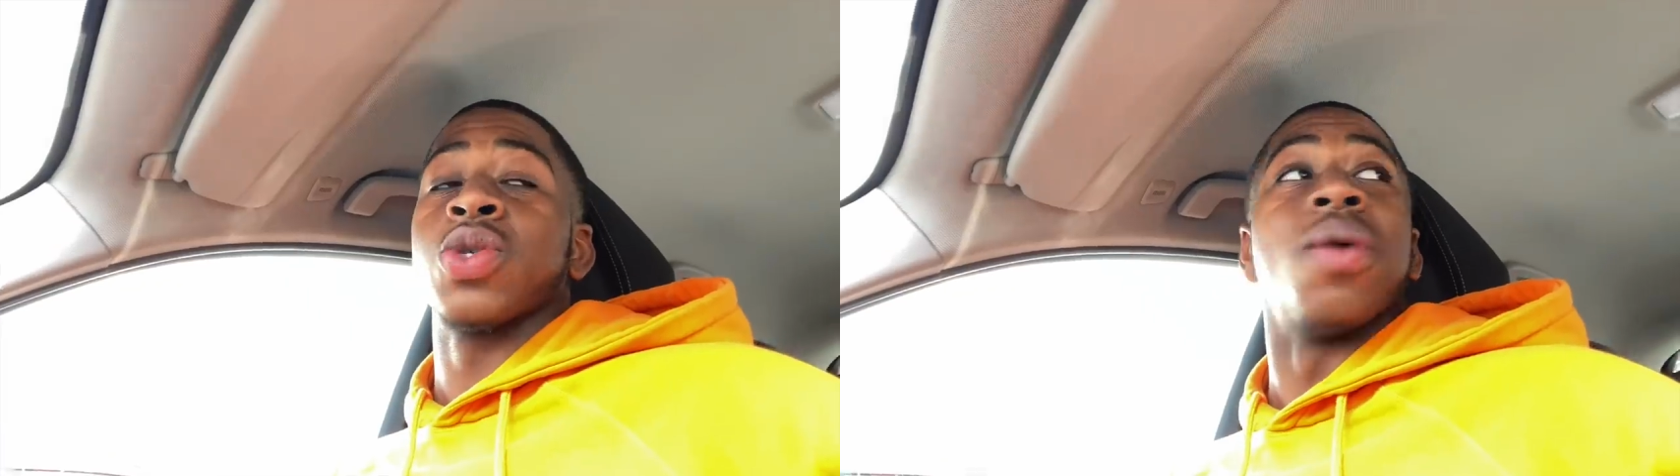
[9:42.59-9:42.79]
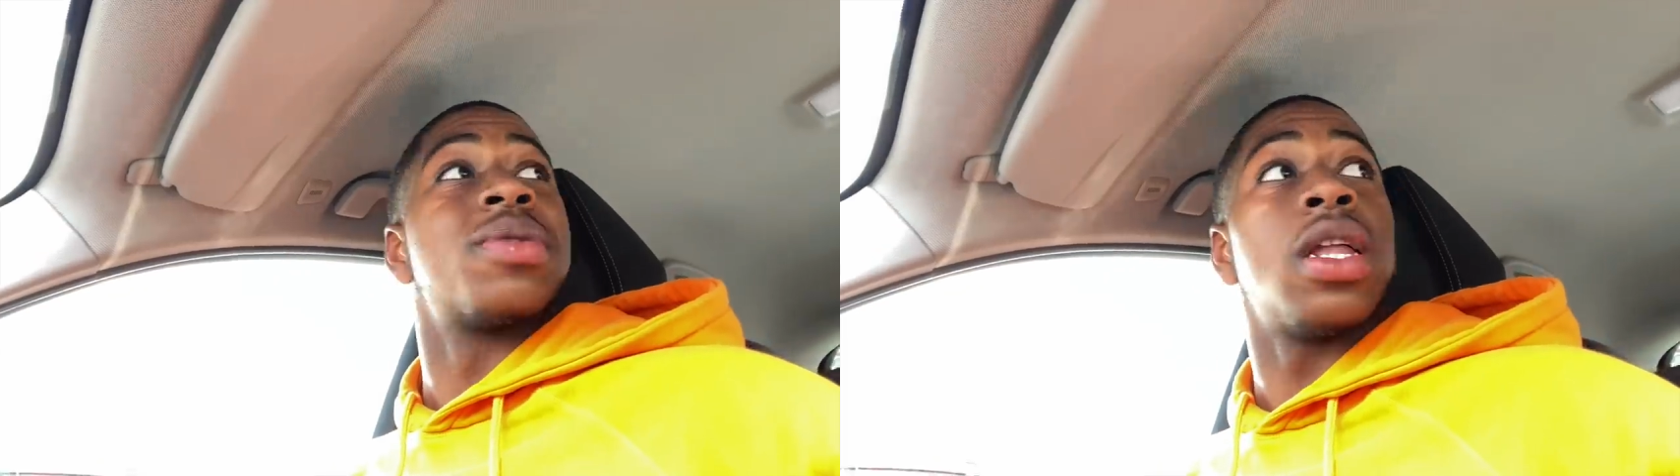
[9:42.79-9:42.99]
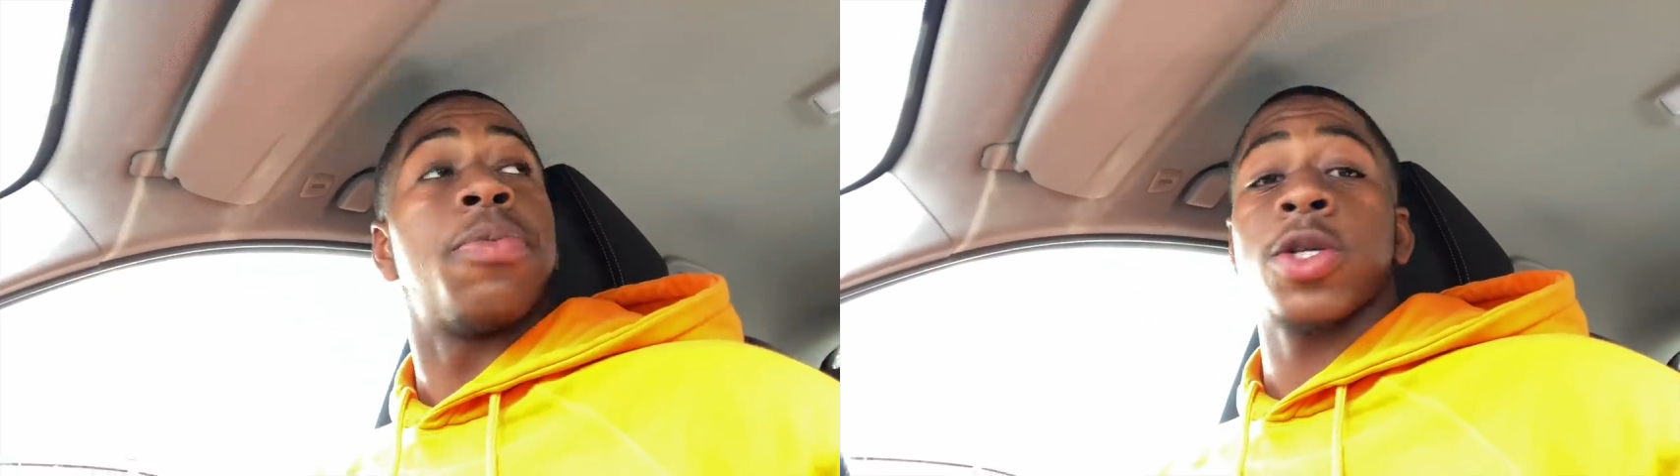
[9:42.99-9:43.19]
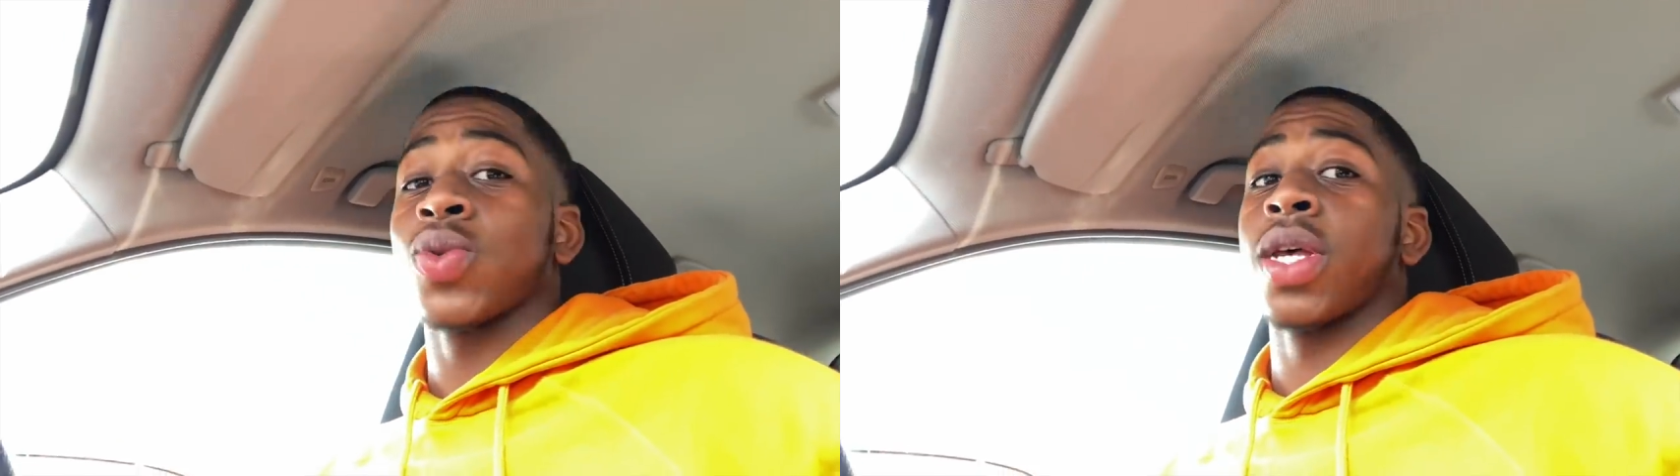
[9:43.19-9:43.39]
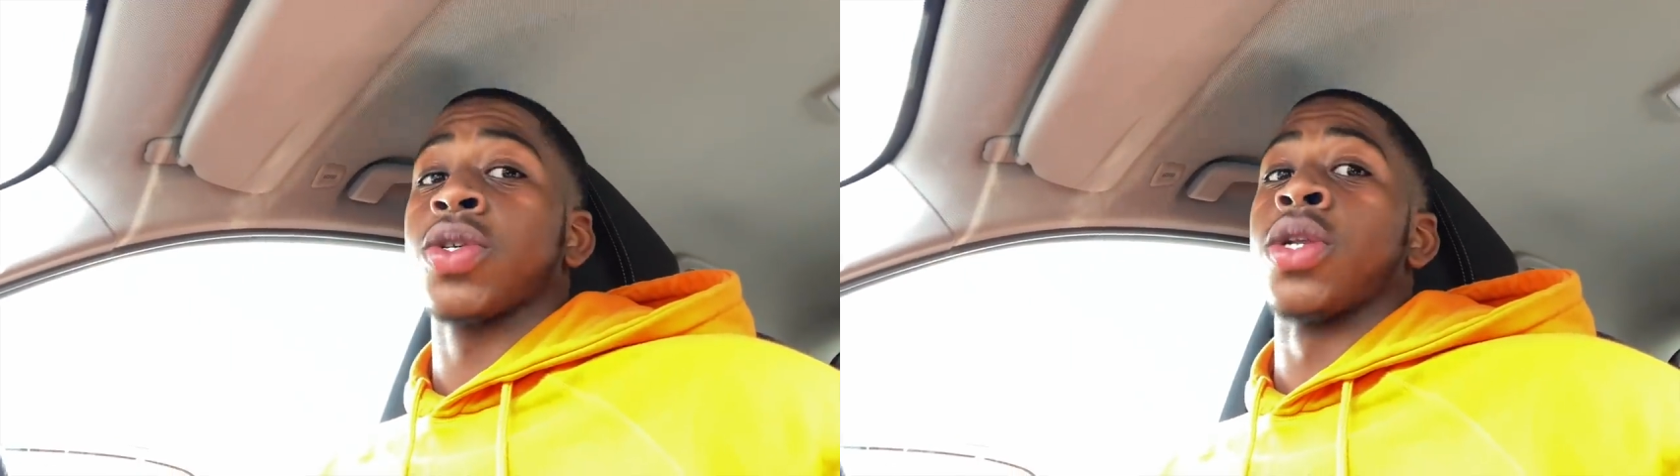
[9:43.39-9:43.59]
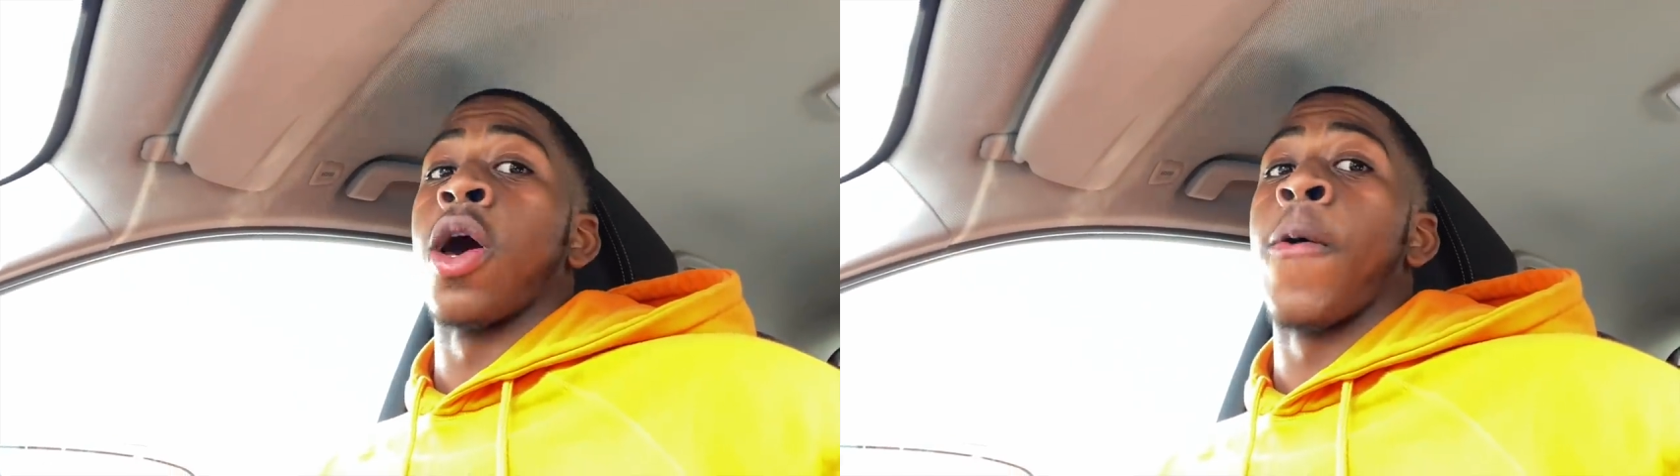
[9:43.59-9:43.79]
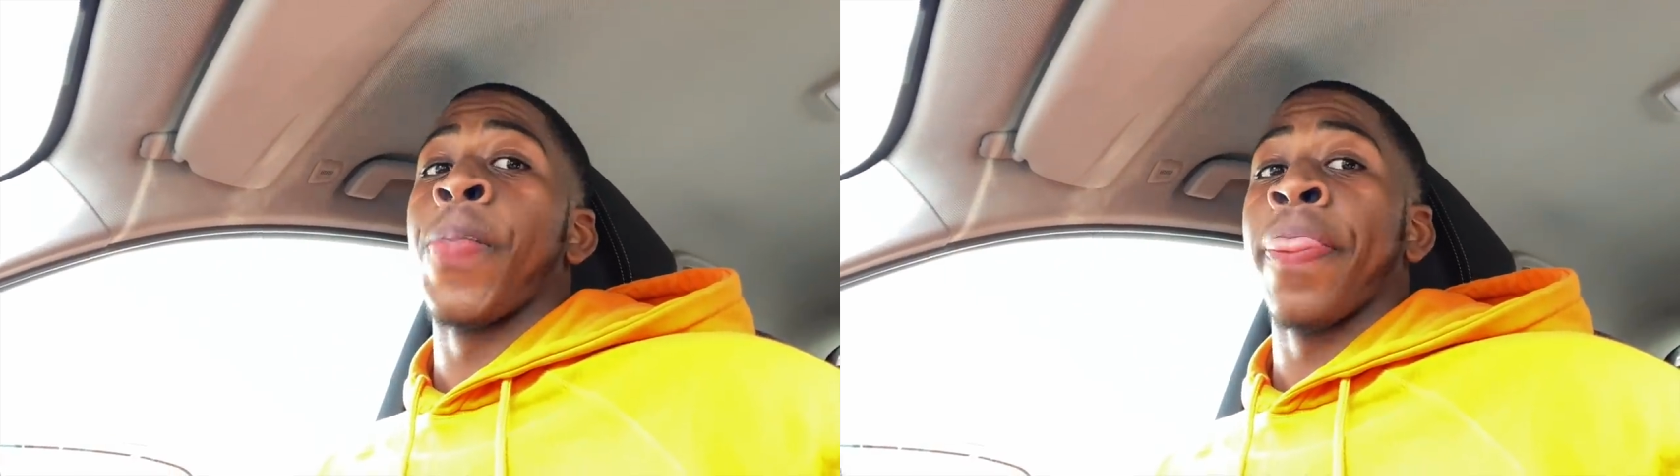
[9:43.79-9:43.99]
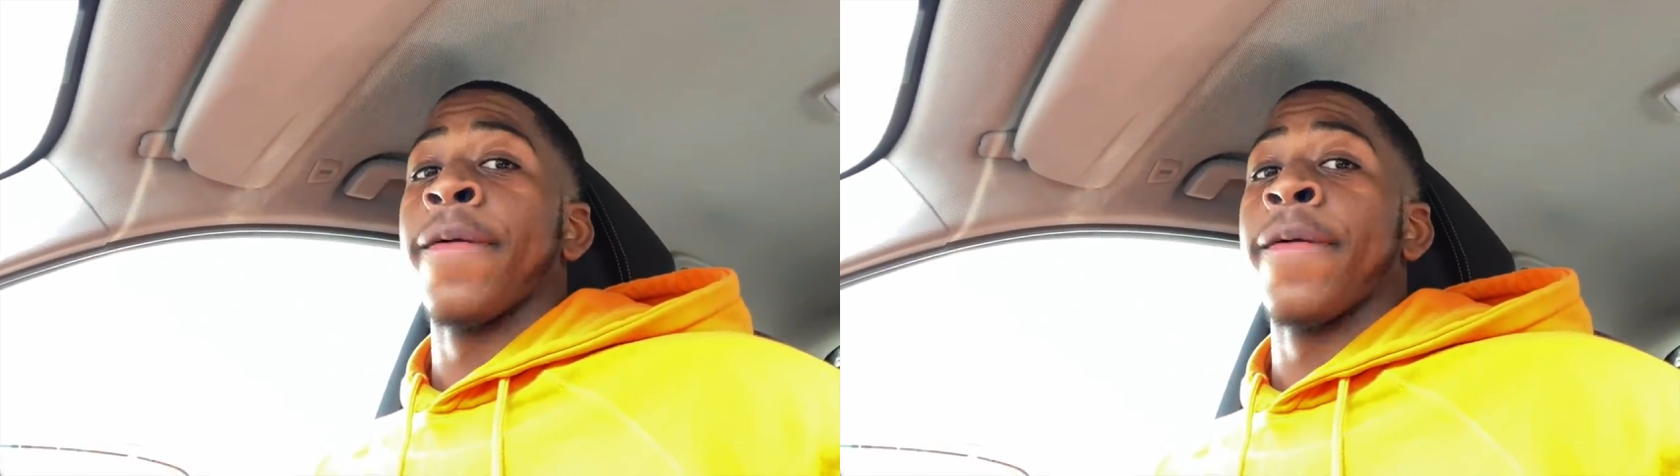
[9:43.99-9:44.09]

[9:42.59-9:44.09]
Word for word: Well, I'm still at the petrol station now.